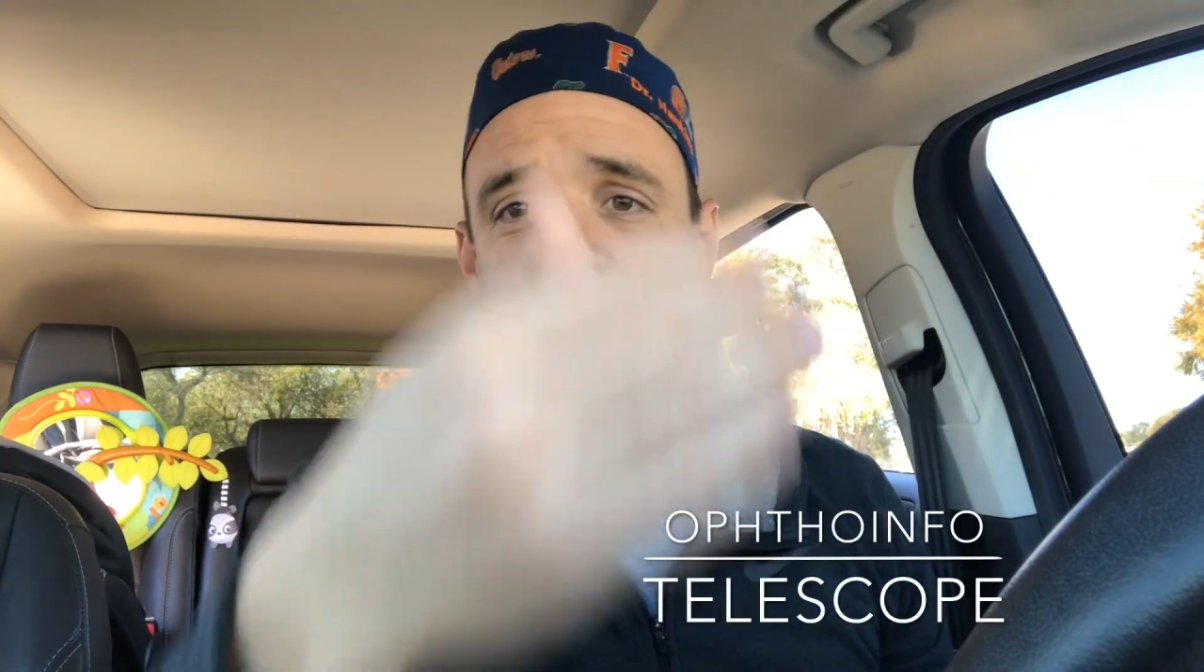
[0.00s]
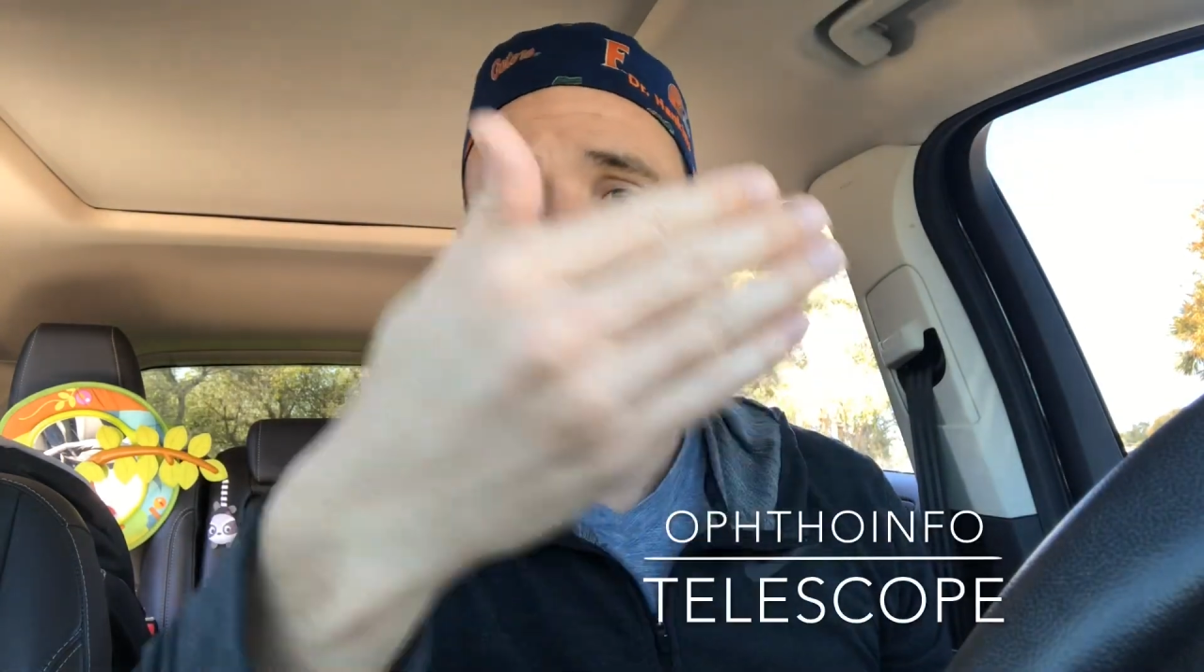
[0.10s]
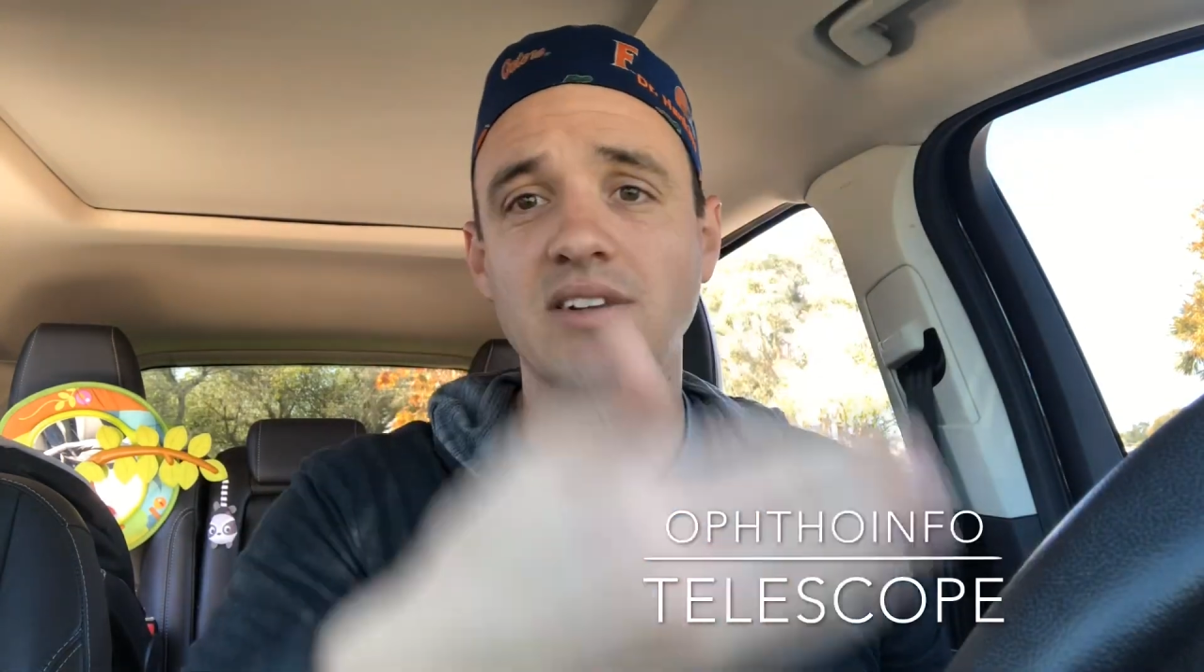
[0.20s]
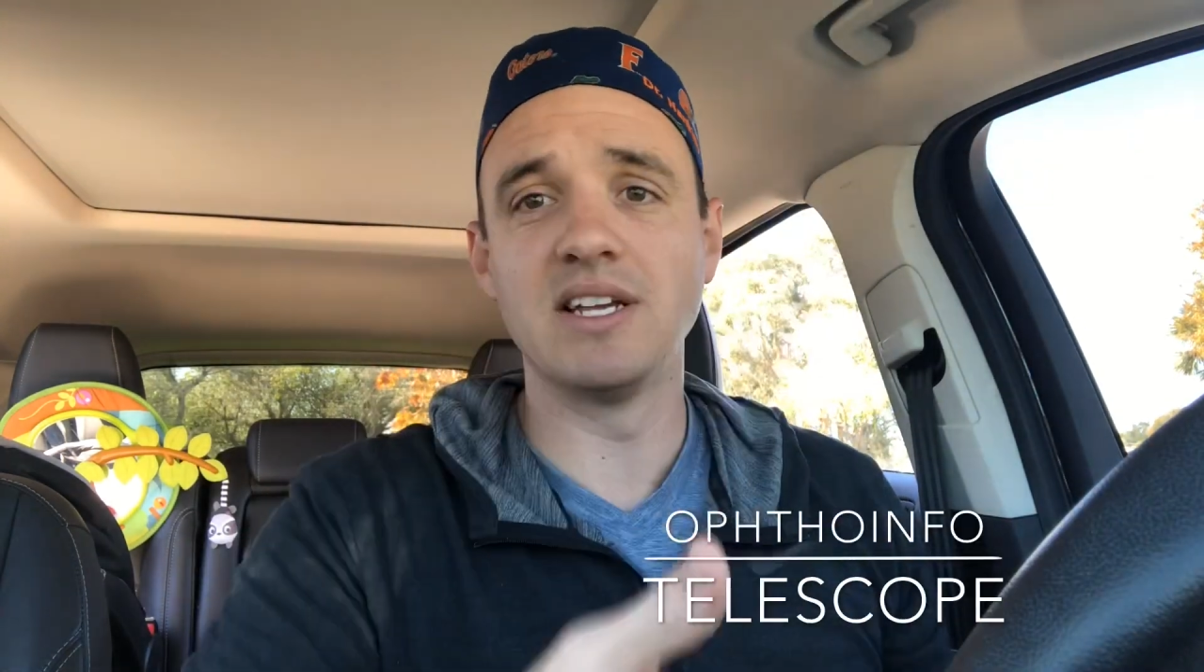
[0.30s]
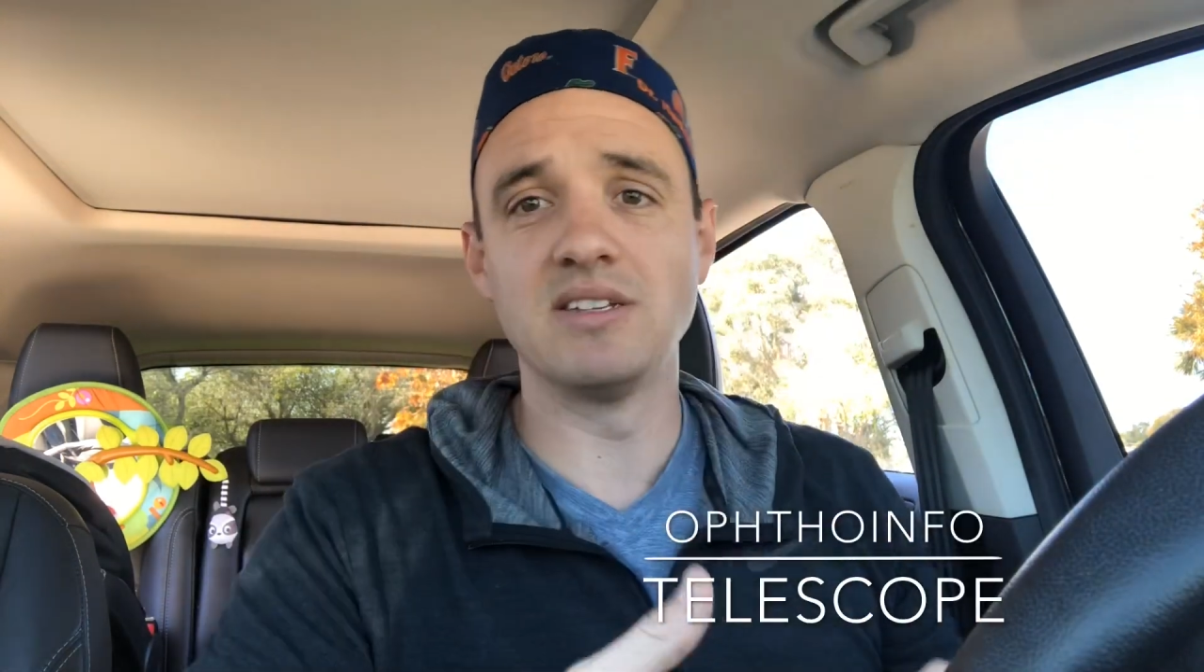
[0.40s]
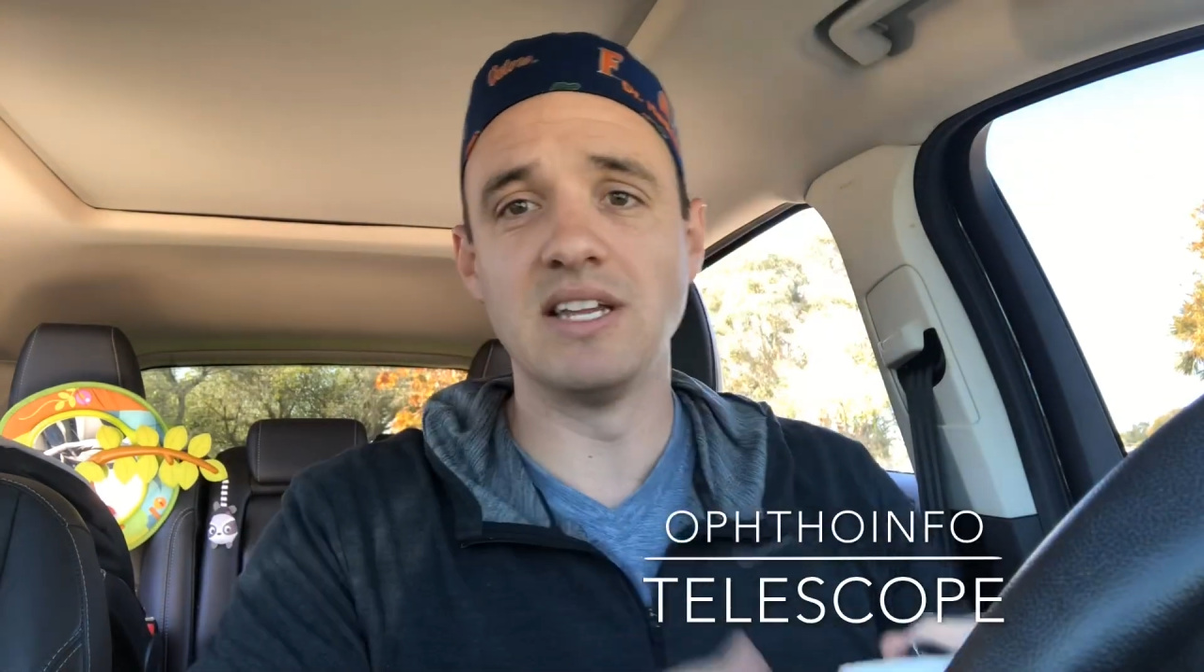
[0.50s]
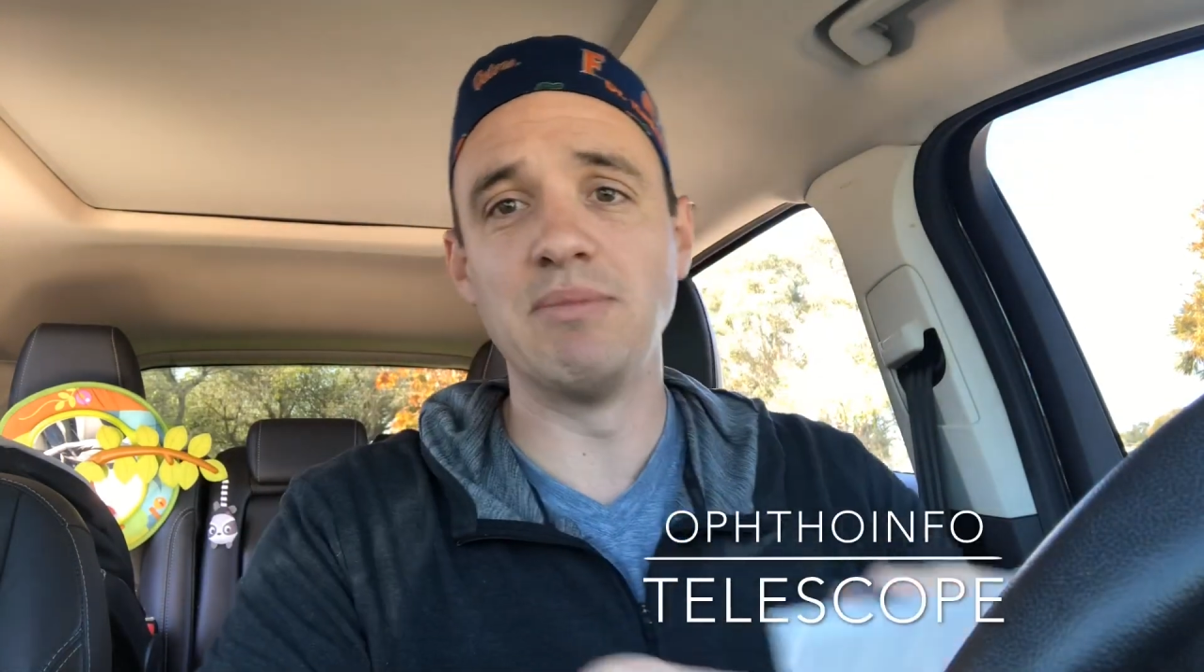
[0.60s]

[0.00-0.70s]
and it creates an